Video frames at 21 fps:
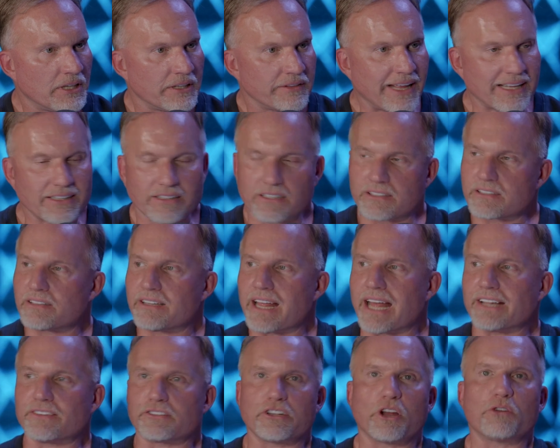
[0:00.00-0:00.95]

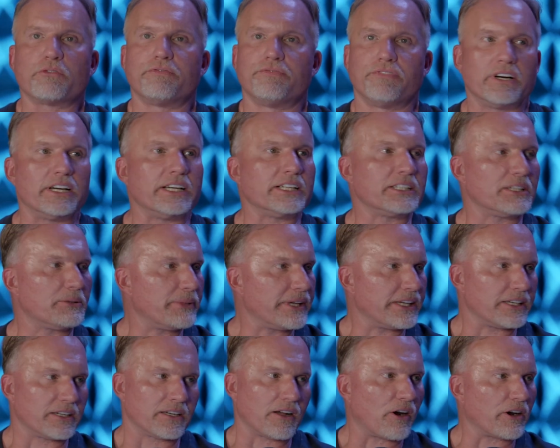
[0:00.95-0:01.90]
That's no fun to
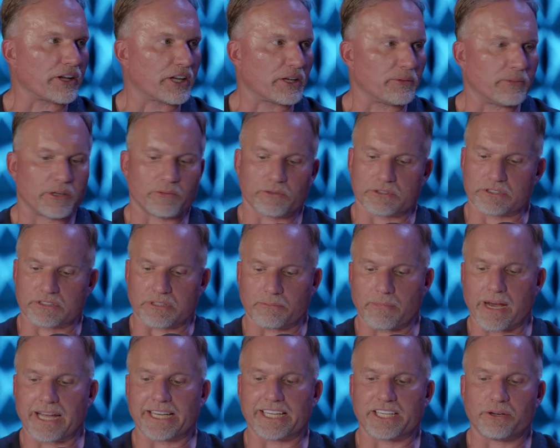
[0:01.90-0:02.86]
be in an argument with
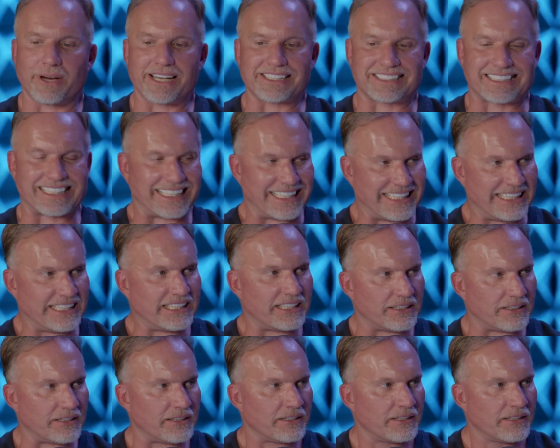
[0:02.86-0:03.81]
somebody who has to
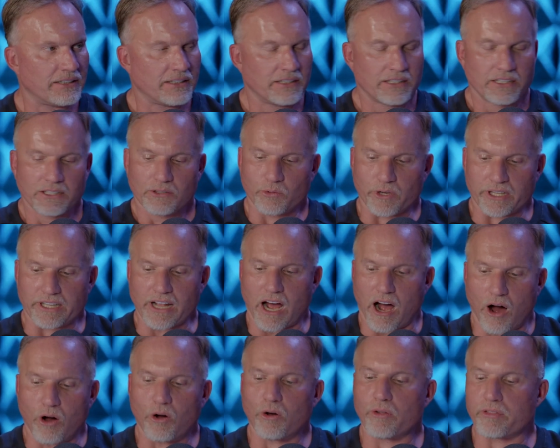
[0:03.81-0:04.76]
end with
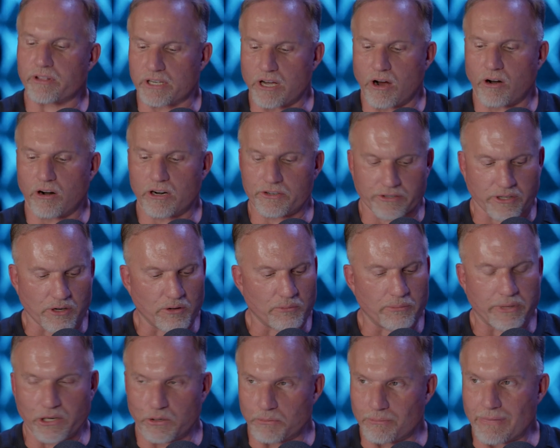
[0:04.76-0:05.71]
all the cards are
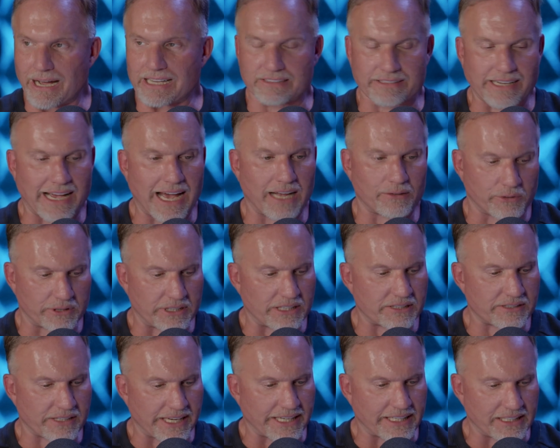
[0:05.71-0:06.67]
going to be on my side when
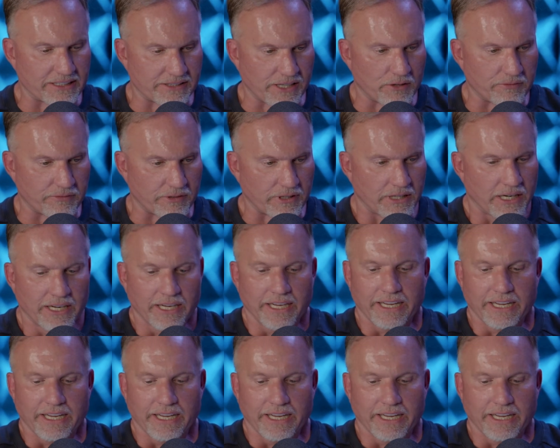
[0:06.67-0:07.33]
this thing is over.